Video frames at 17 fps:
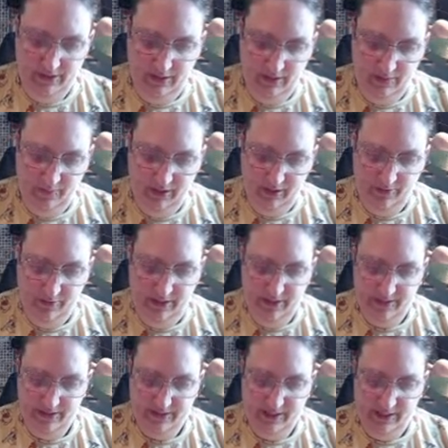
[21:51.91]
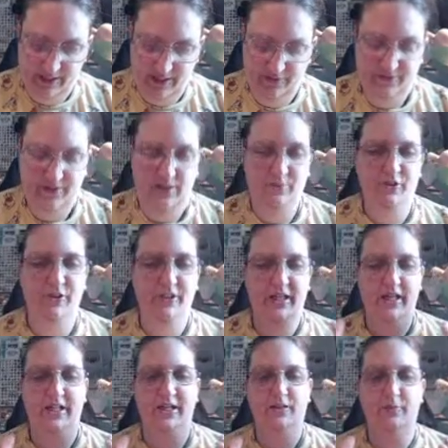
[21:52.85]
I'm like, wait a second. If I'm
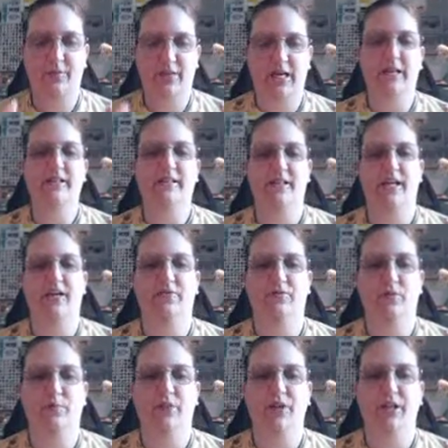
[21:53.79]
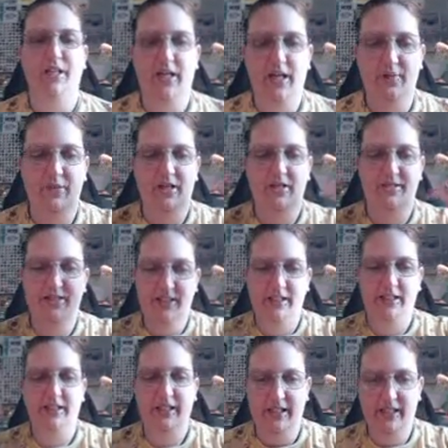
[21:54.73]
looking at the back side of a bunny, I'm not
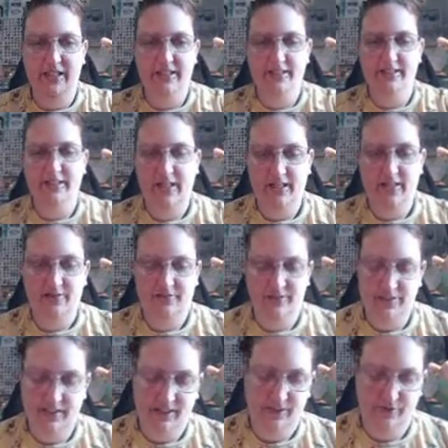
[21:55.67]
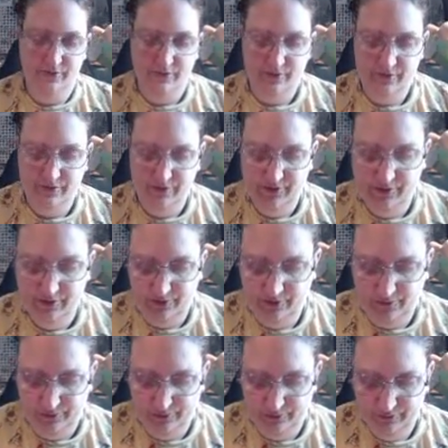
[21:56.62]
seeing the inside of his ears.
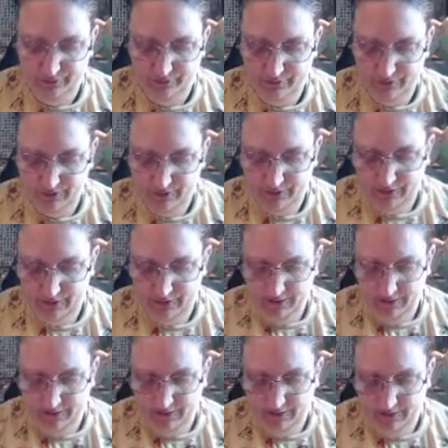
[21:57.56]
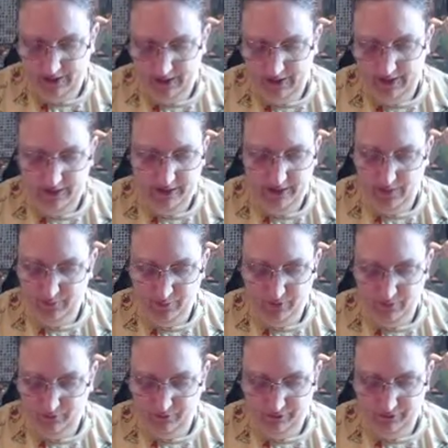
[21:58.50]
So I did that
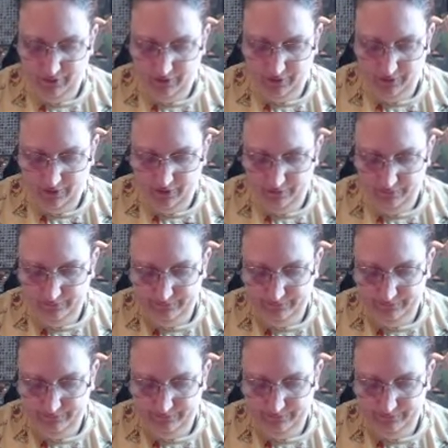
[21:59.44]
part for nothing.